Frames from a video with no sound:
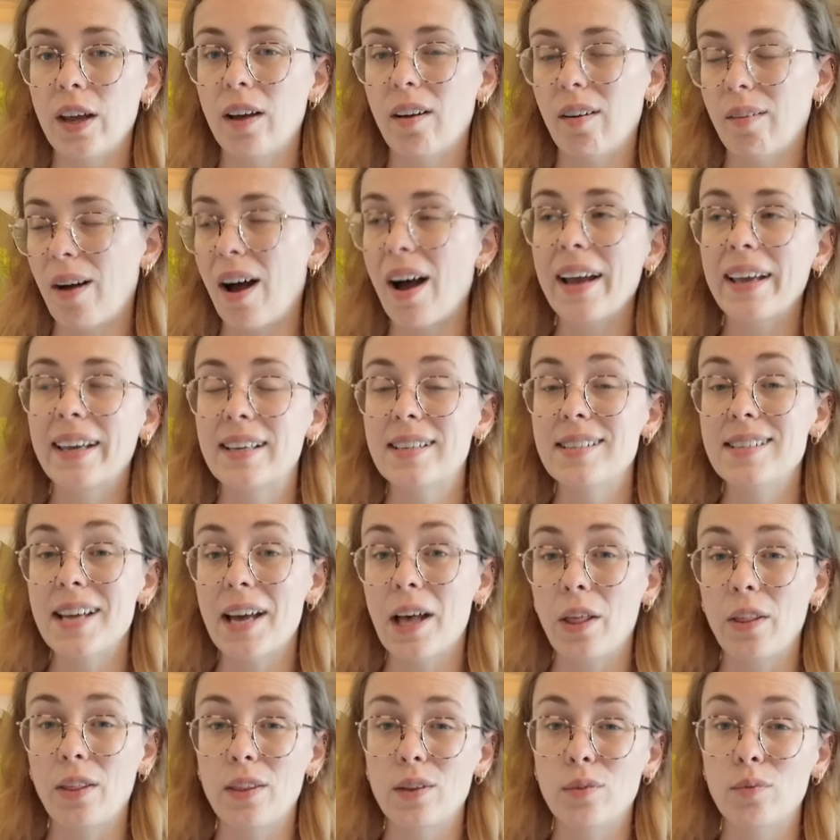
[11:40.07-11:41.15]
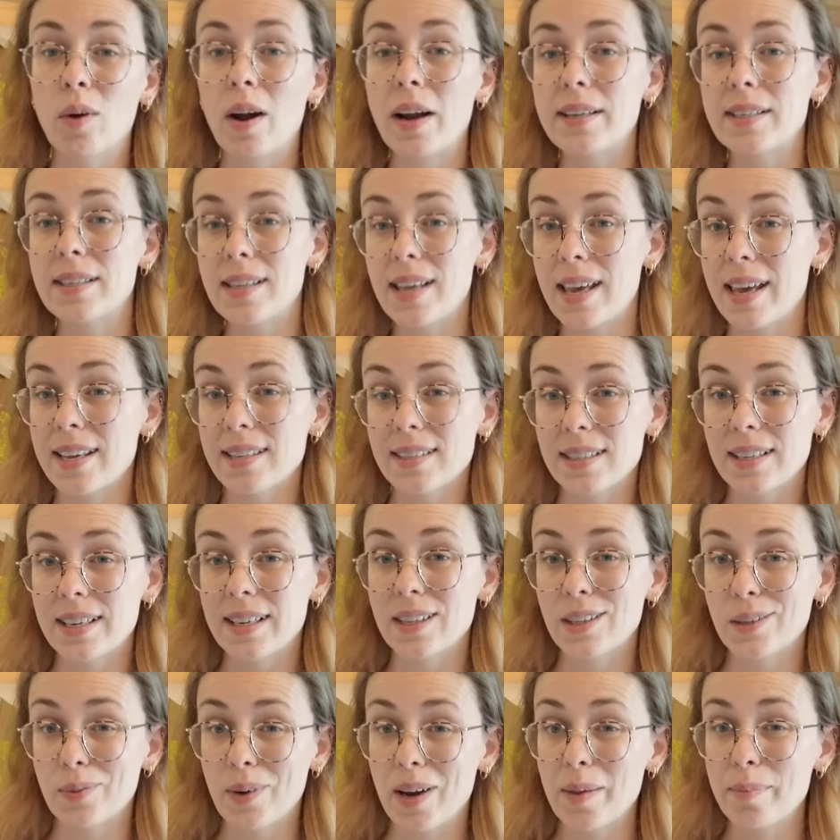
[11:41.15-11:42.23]
I can tell that the rise isn't in
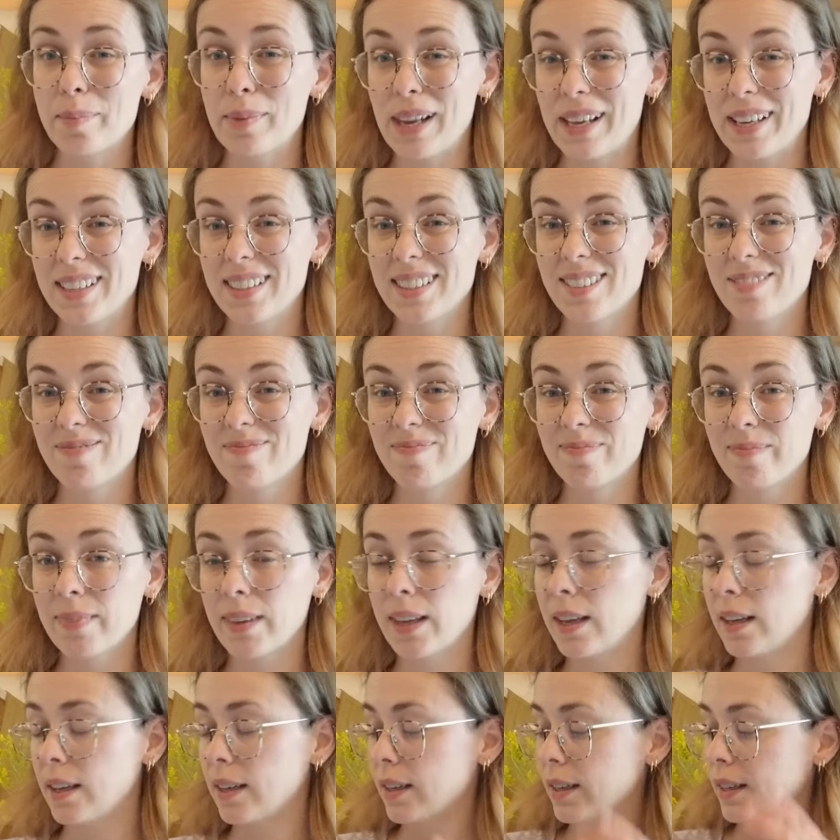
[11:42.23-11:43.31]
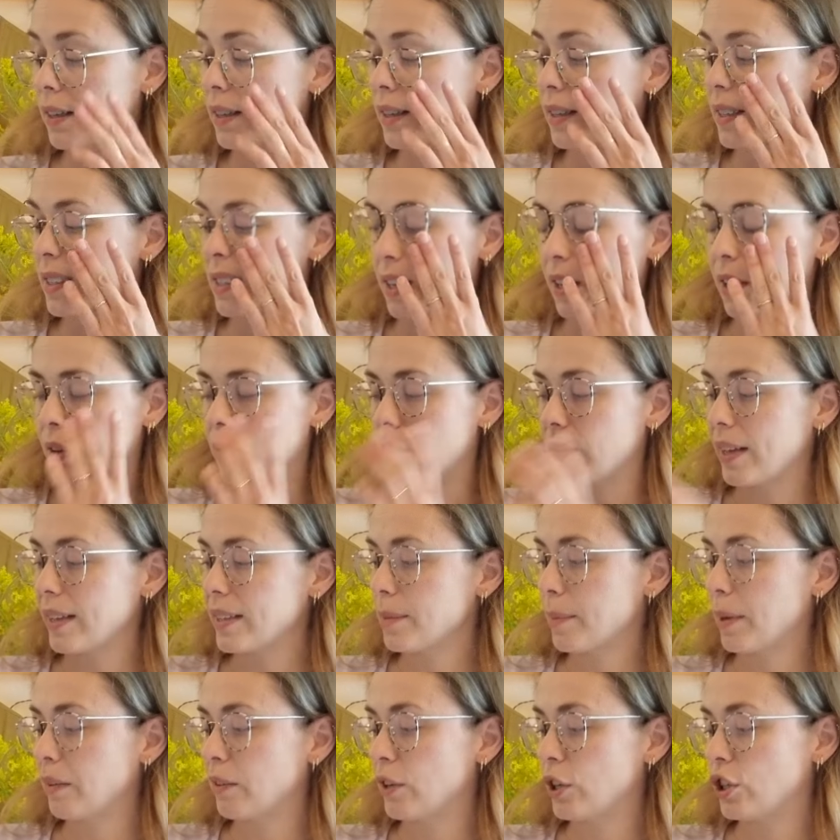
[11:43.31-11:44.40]
the right place. So that's a
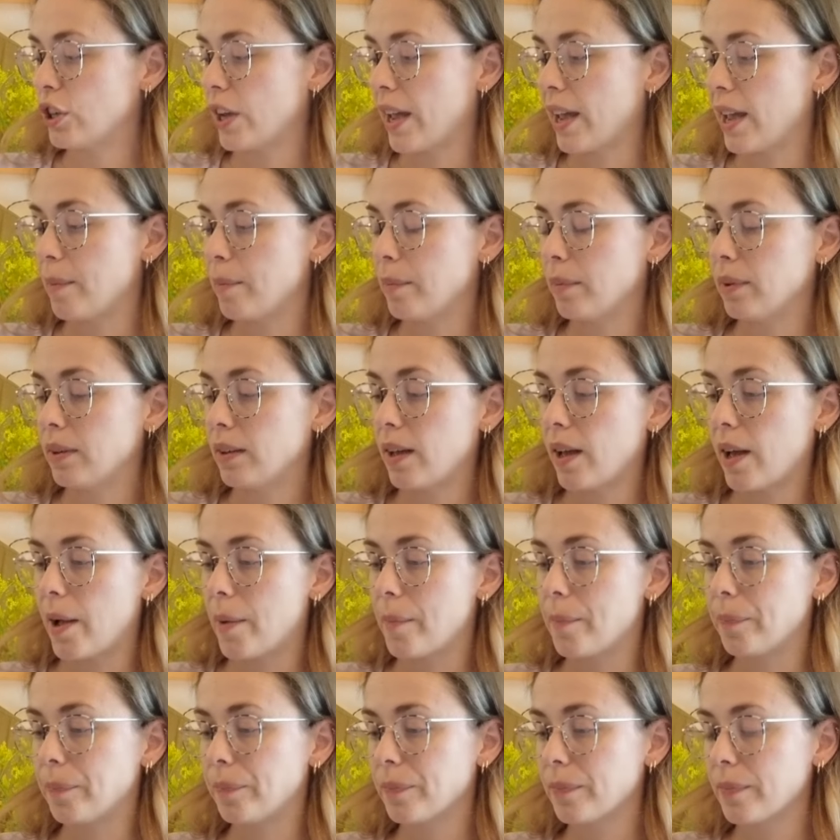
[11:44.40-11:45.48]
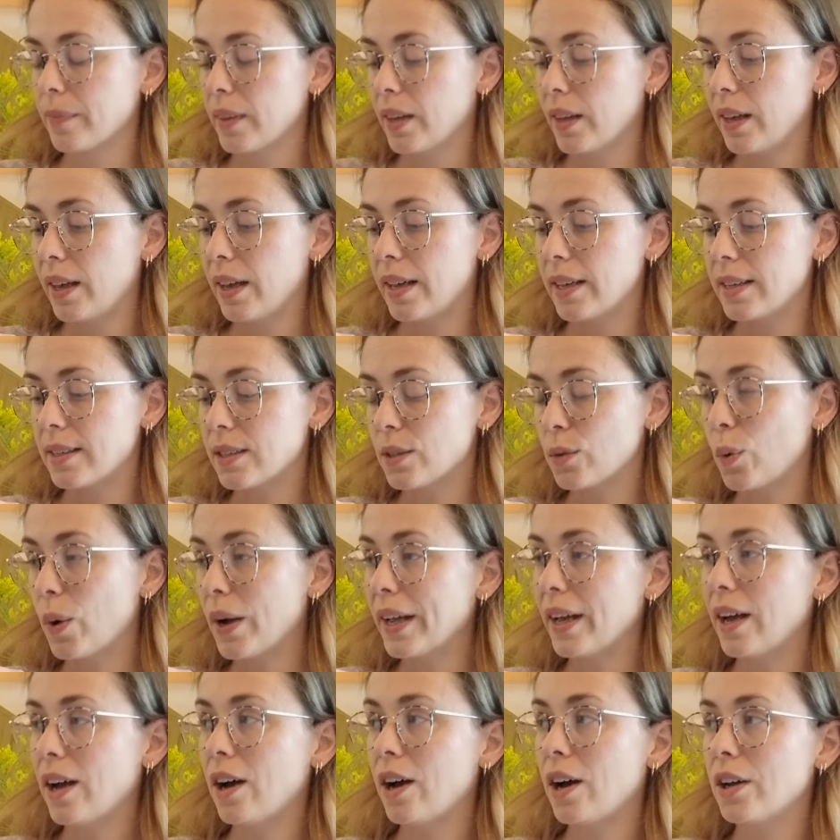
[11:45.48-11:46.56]
bit of a shame. It's
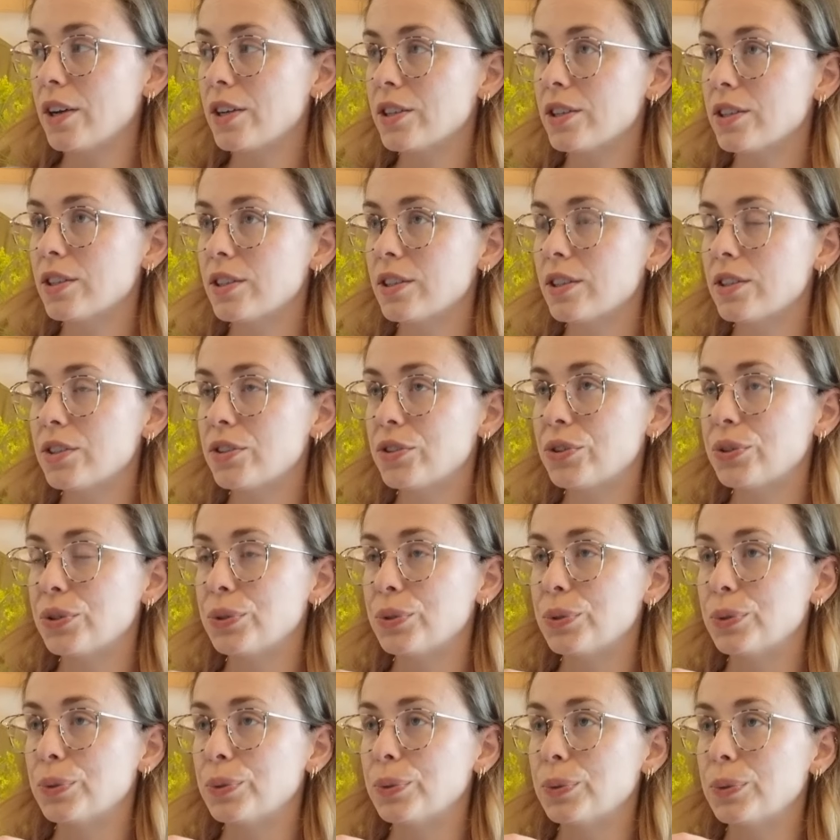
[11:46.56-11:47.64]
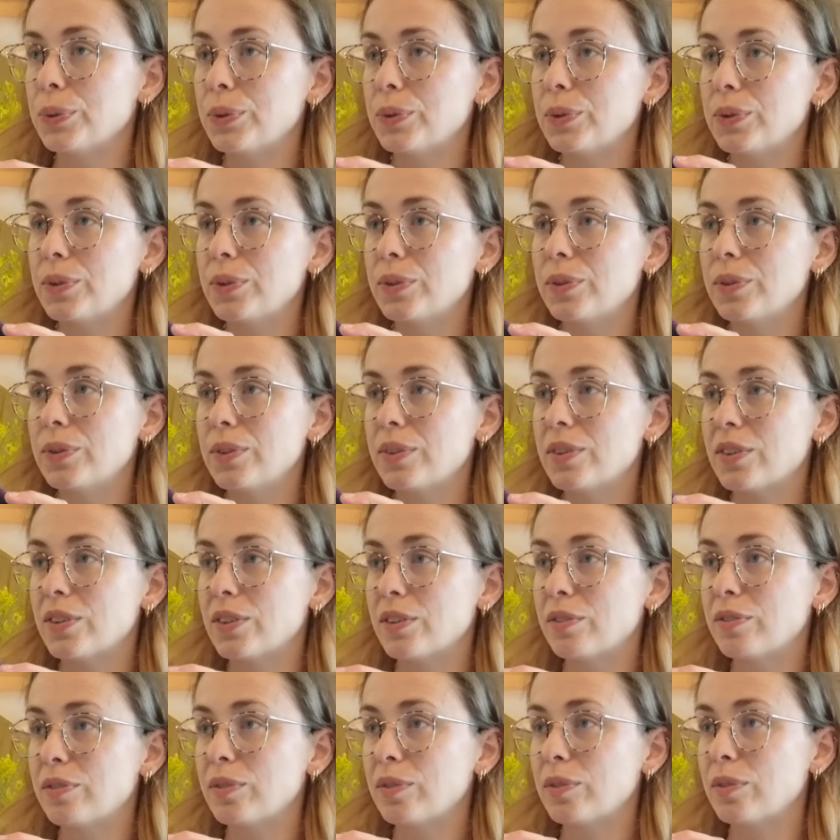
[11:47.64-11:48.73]
quite hard to sort
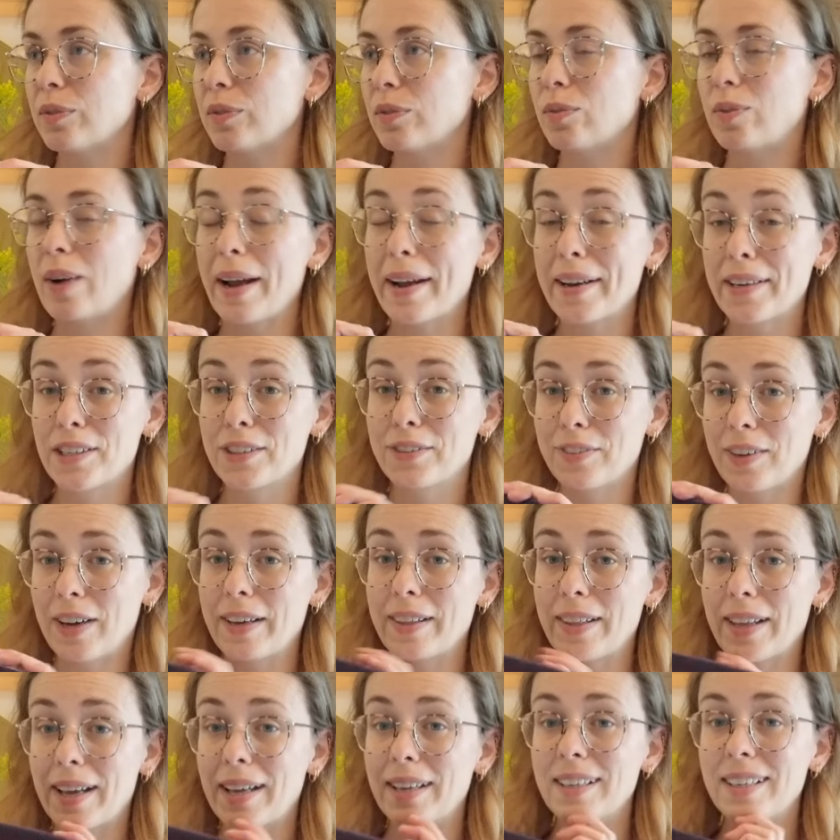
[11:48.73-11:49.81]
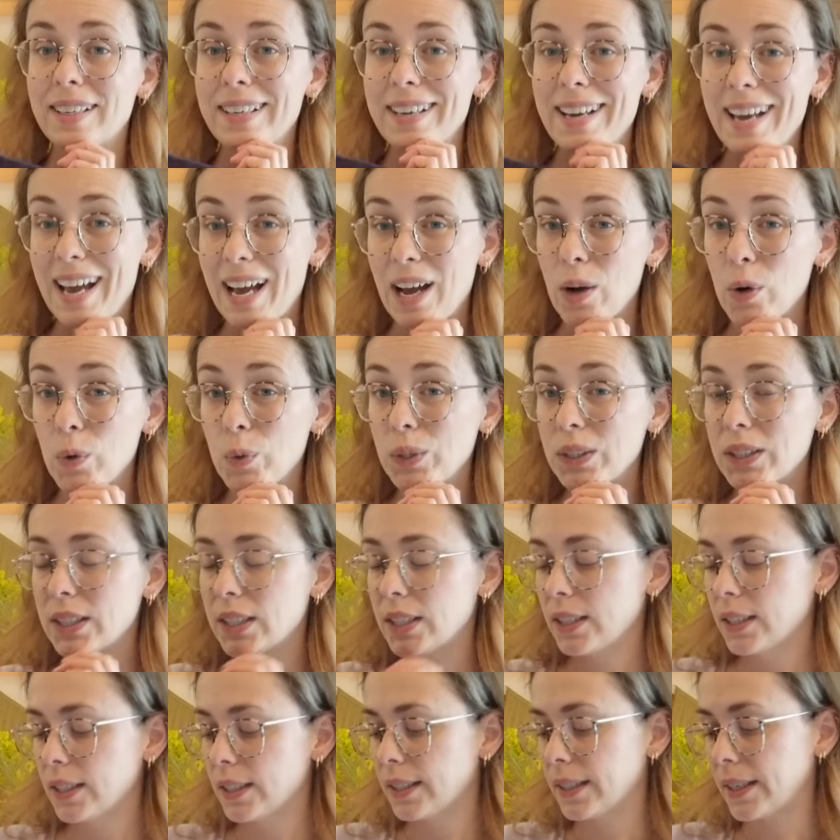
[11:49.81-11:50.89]
of rectify that now.
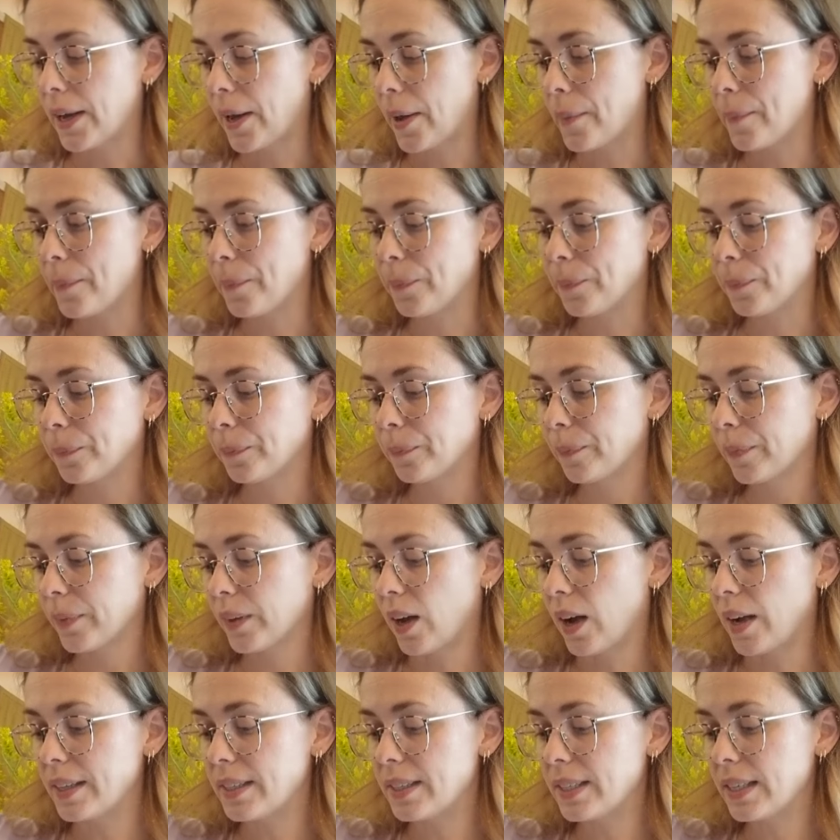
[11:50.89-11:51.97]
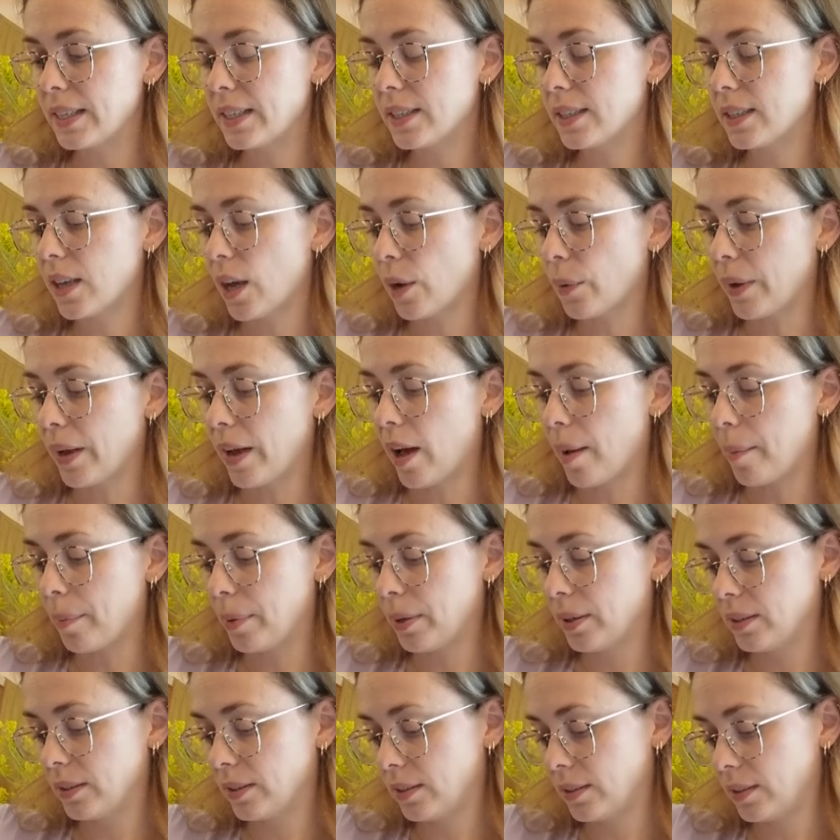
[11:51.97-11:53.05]
I did sew it up
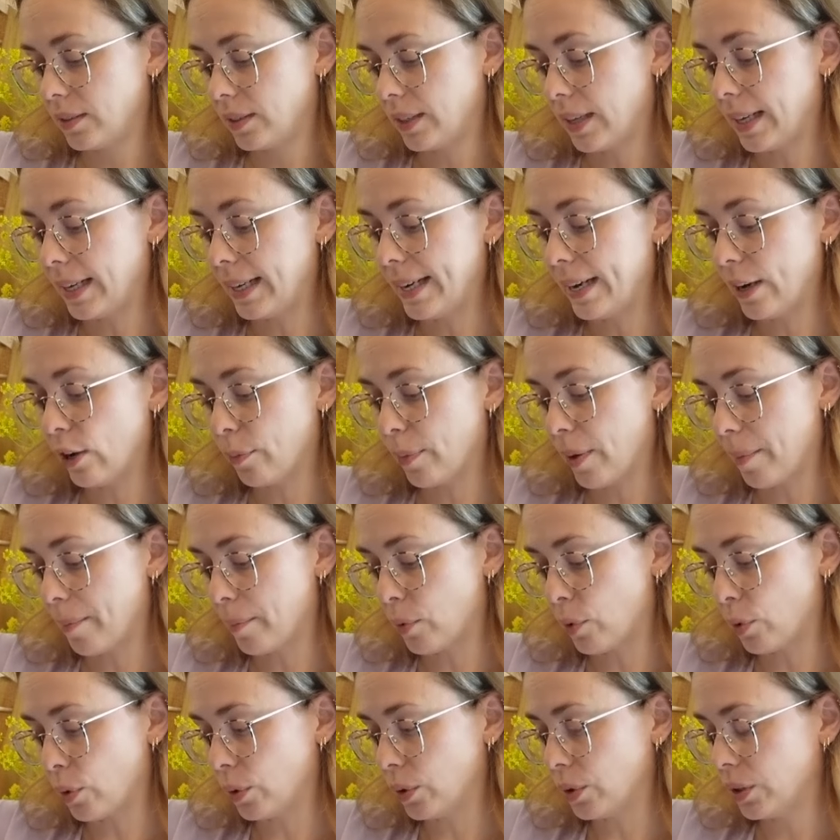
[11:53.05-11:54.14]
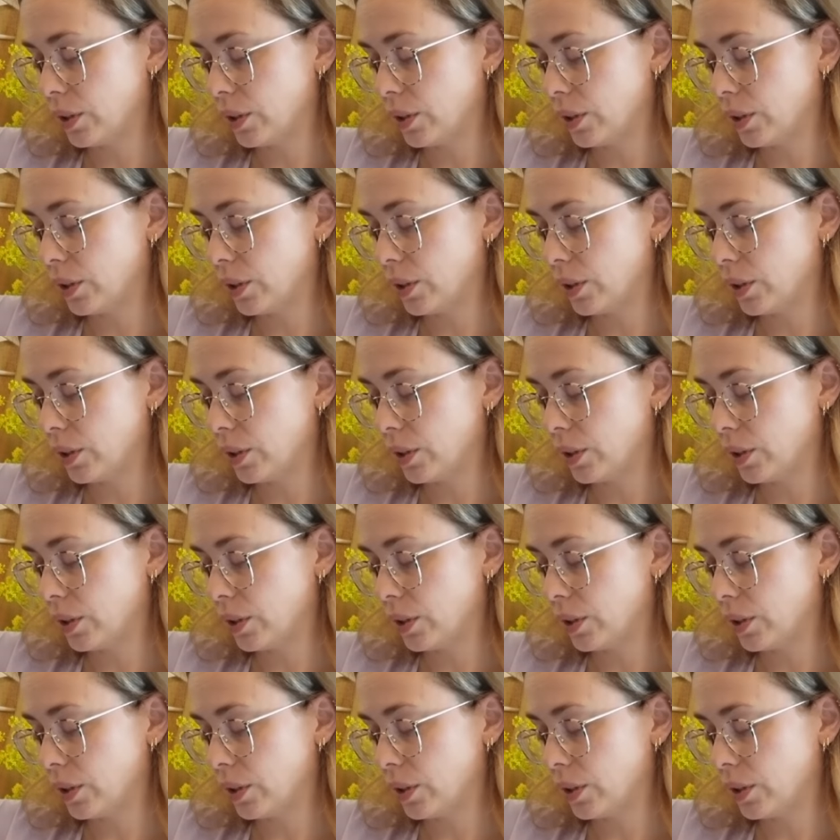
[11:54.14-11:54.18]
a little bit more,